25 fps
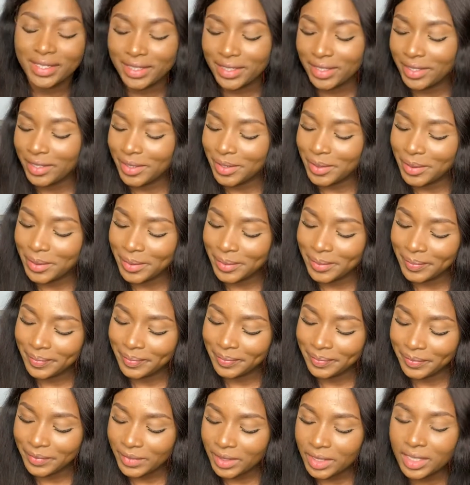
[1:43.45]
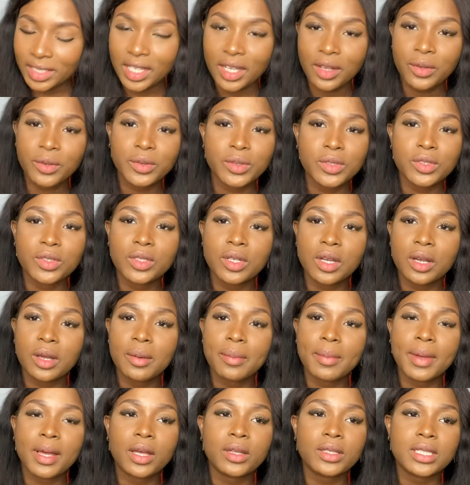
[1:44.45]
So I want to talk
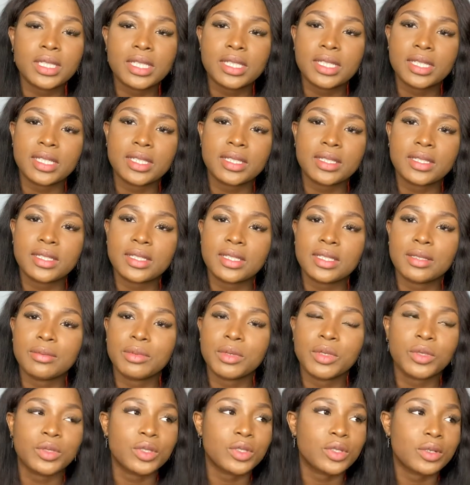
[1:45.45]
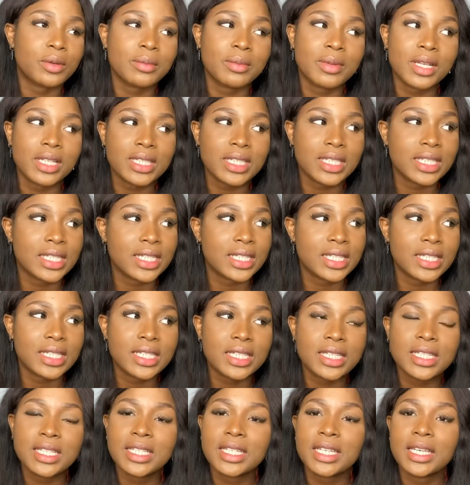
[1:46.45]
about it. It's the most traumatic,
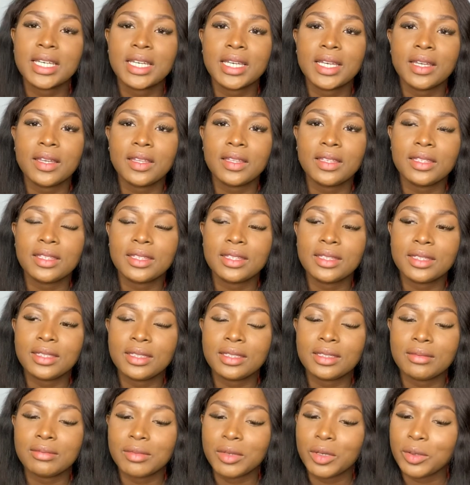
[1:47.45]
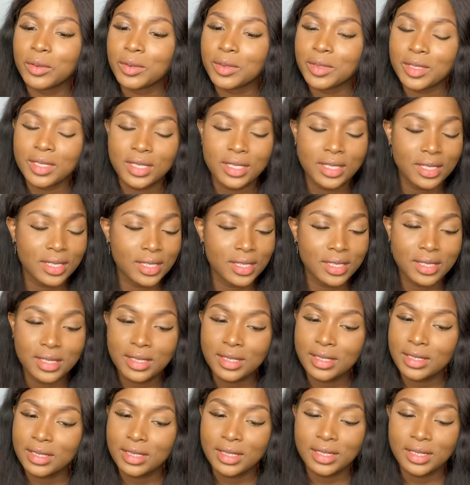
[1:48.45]
the most,